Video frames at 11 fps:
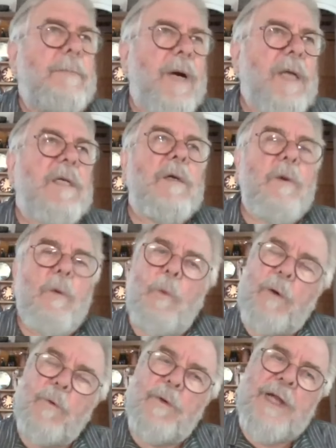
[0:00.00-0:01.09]
But
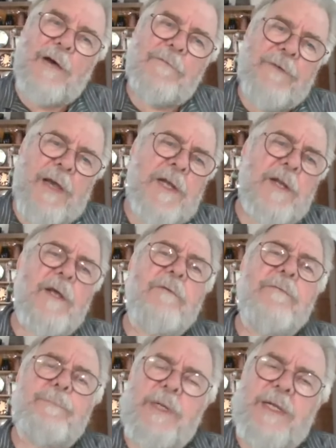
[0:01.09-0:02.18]
what we're now finding,
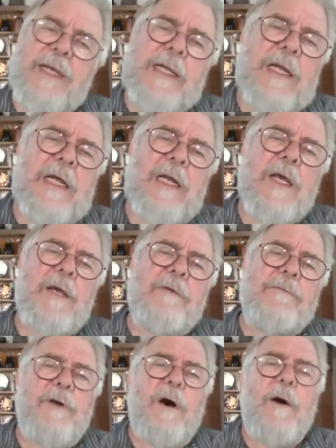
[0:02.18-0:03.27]
particularly
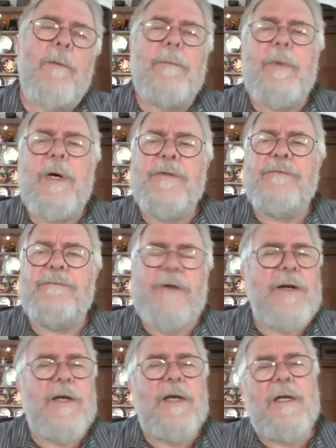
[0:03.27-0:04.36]
from the
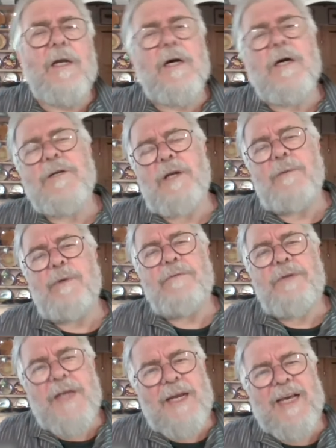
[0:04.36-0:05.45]
very large number
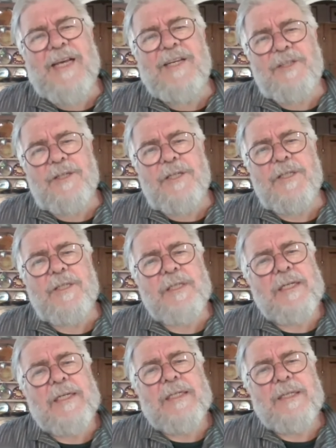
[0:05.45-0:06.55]
of DNA studies
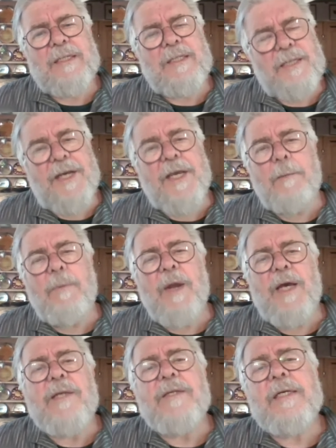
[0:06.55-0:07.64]
that are taking
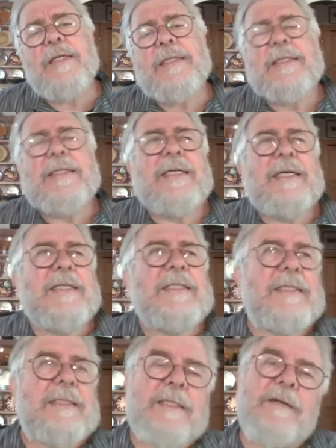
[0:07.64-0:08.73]
place, is
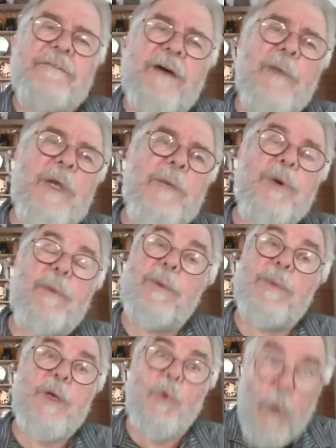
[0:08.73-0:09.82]
that farming
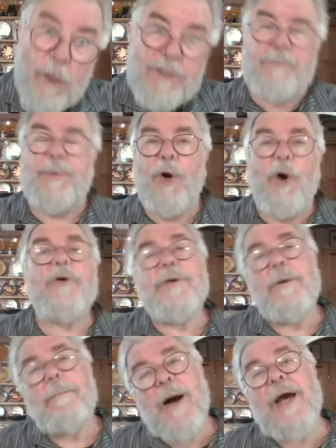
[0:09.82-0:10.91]
probably was brought
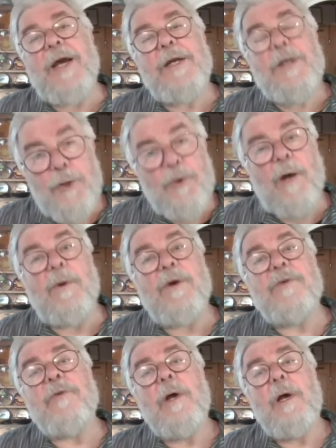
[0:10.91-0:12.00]
by
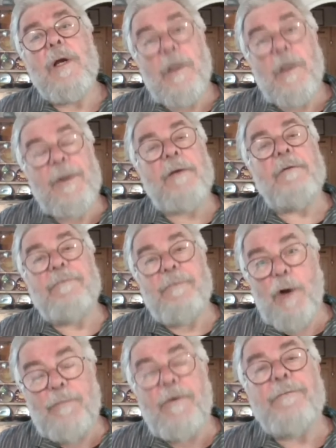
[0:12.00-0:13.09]
newcomers coming
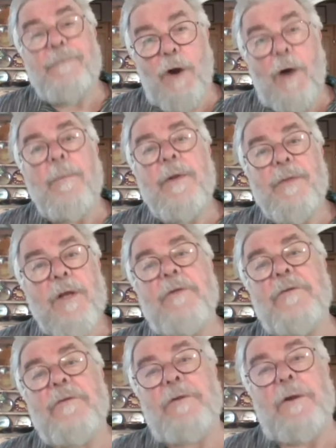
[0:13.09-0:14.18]
over from the
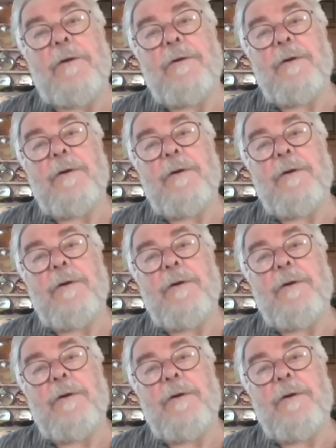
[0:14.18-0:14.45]
continent,